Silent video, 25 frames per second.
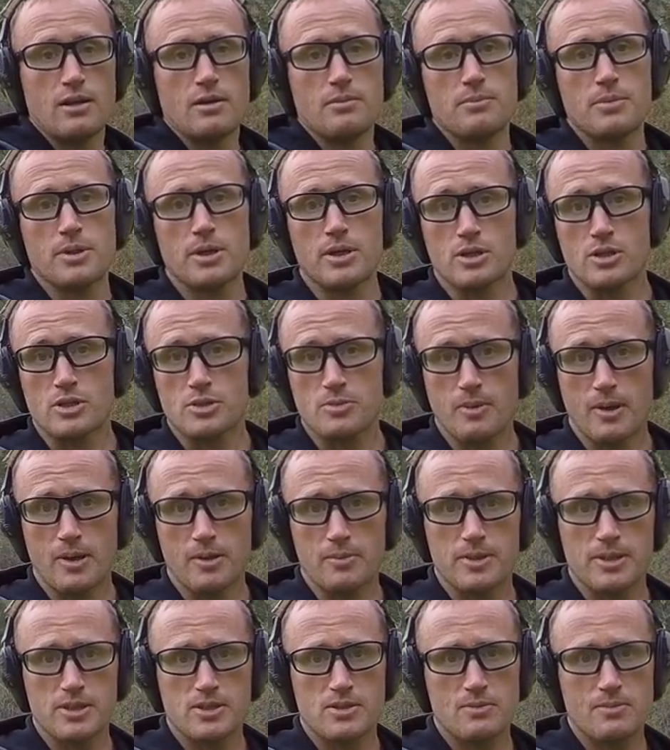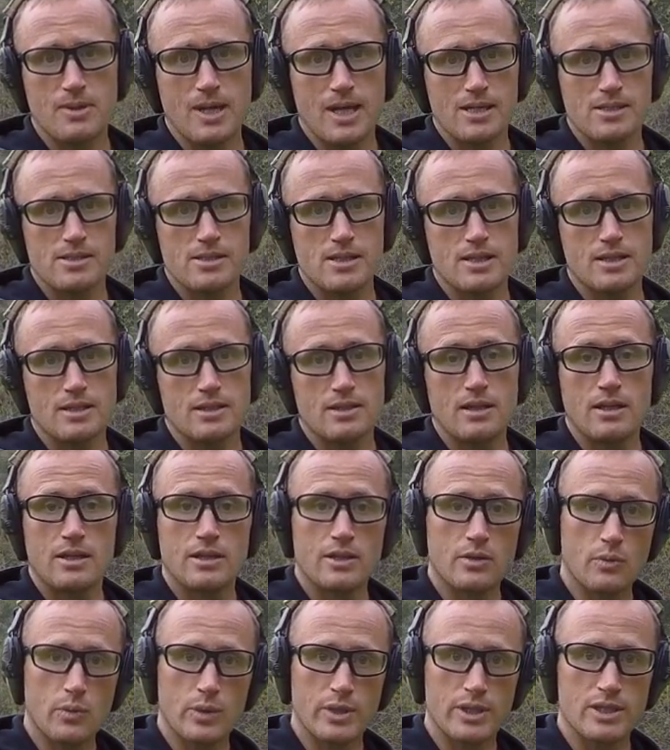put your spare pistol magazine,
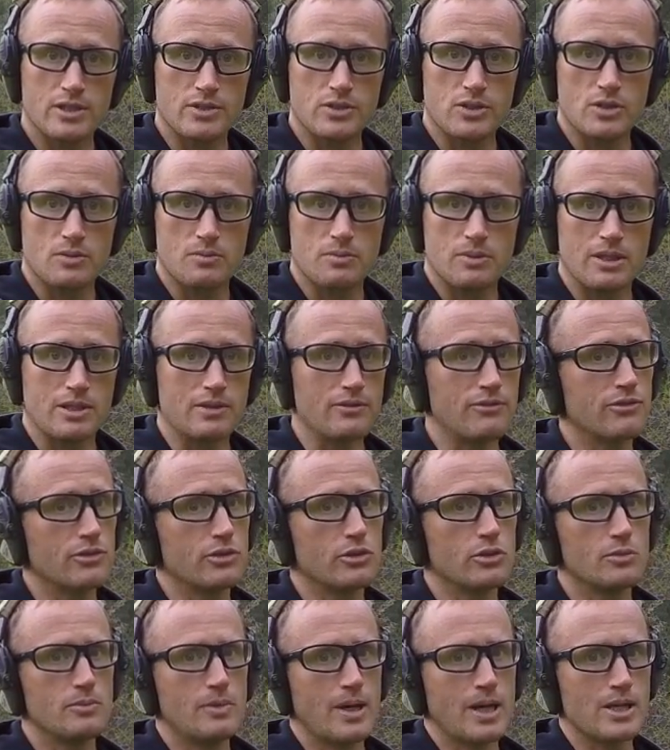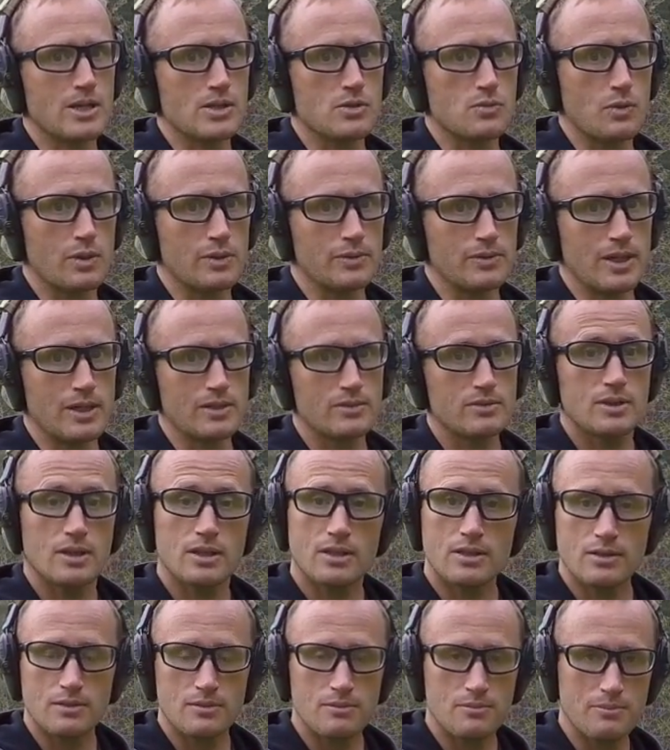the one that should be full minus 1 round,
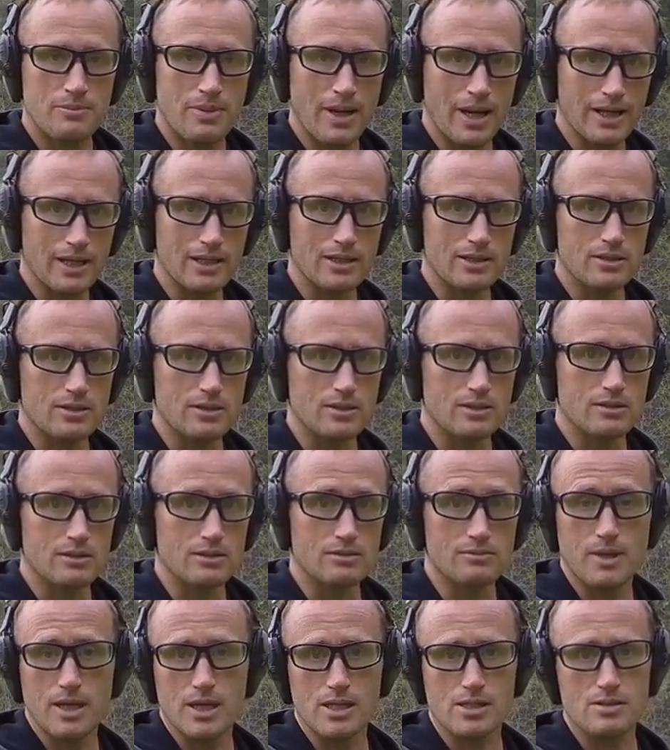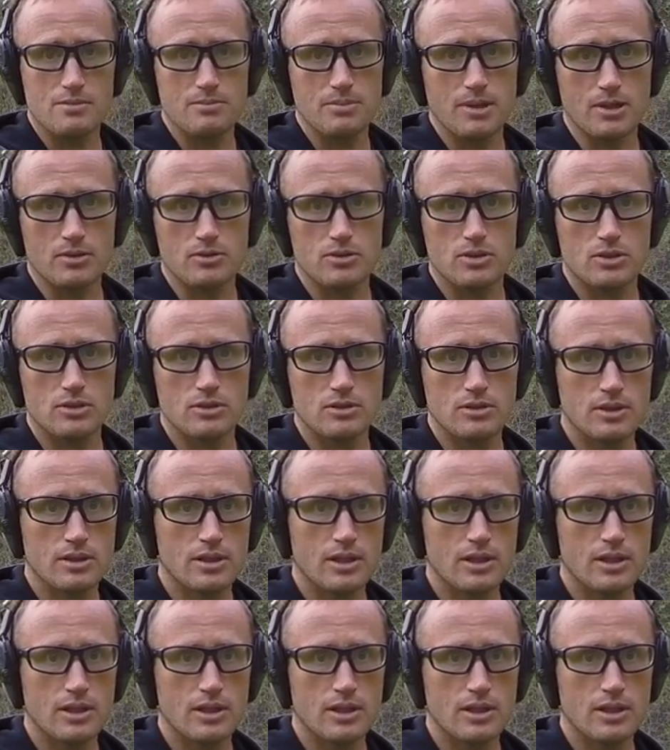back in your magazine pouch.